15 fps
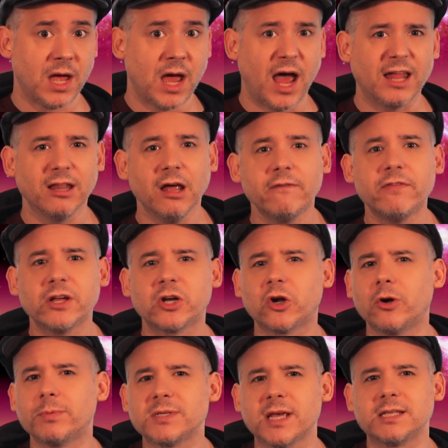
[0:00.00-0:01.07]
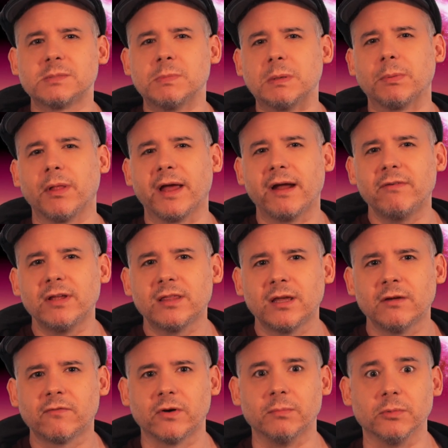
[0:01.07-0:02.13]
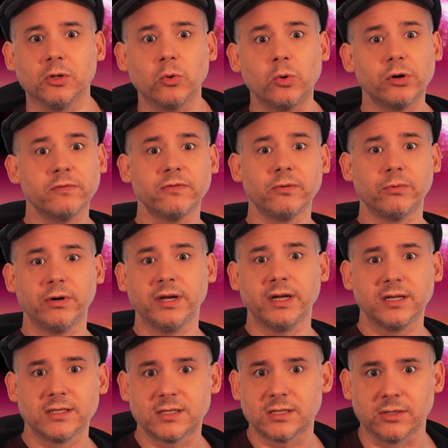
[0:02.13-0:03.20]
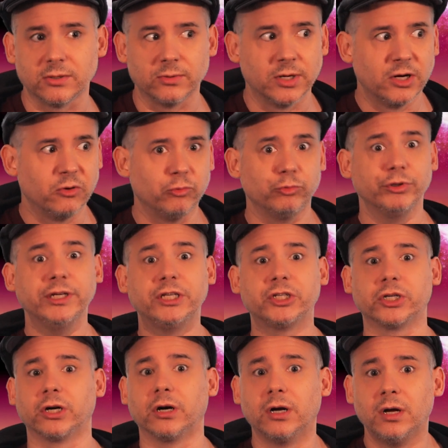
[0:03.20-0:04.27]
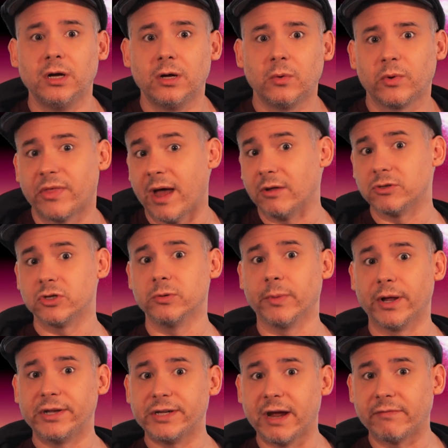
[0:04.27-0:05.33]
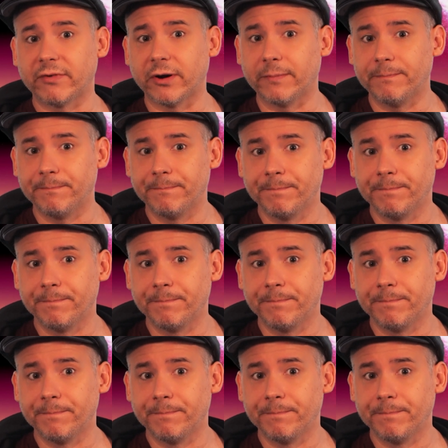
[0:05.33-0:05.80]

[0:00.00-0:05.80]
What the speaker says: I love that GURPS lets me play everything from Lord of the Rings to Reacher without too much effort.